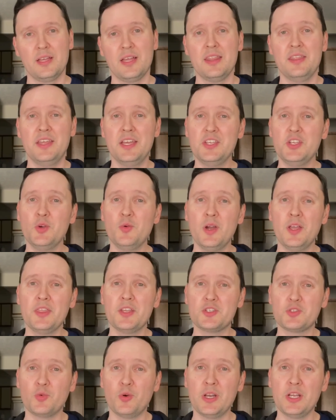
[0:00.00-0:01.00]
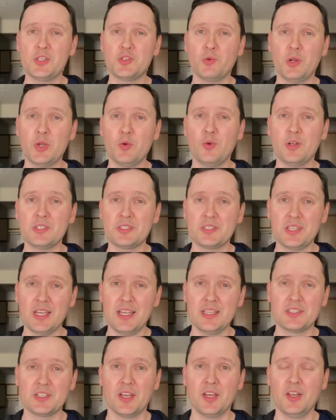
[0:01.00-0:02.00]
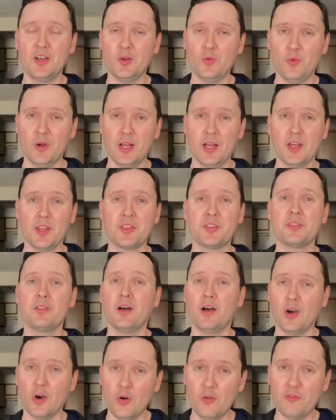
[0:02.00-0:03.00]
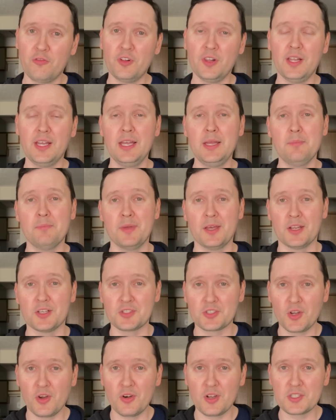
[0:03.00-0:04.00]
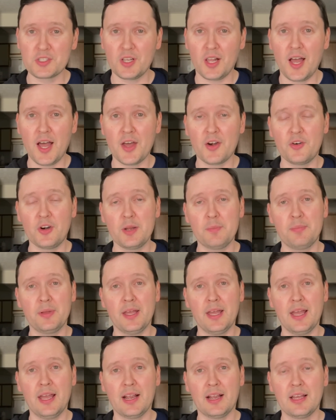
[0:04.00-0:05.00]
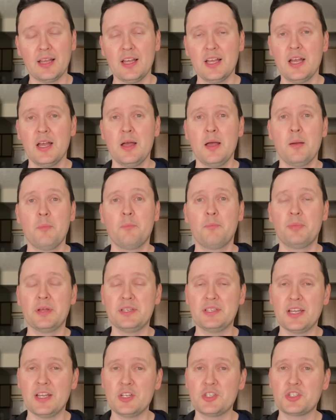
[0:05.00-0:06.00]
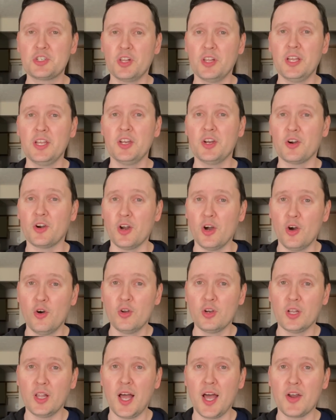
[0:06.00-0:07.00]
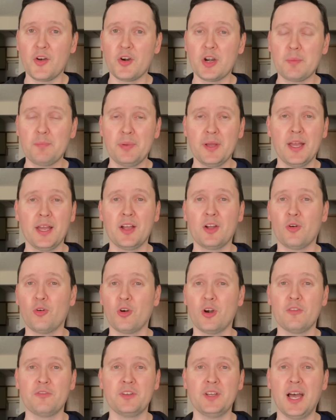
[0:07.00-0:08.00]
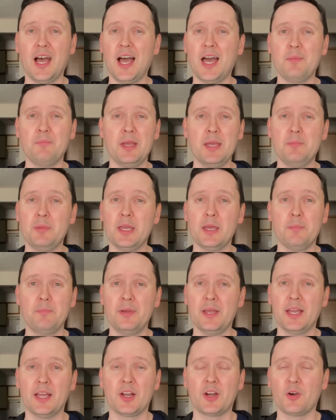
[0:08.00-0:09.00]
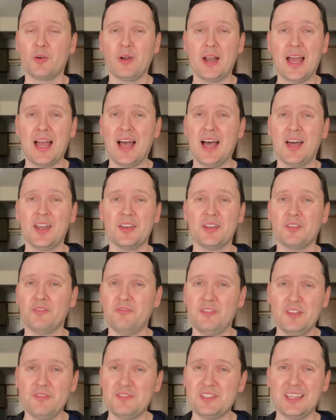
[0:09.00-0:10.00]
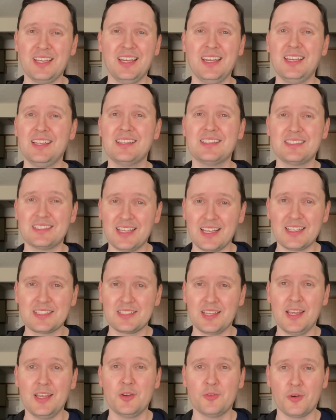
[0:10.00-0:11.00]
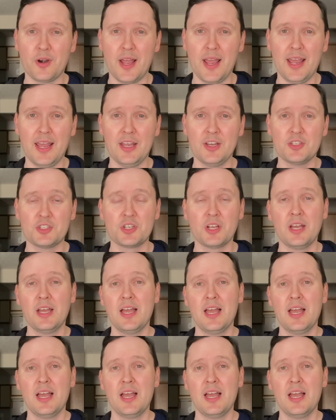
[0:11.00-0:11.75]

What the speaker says: Then you end the 2021 season with hopefully Minnesota's lottery pick, potentially your own lottery pick, or if not, maybe a pick around 15, 16 range.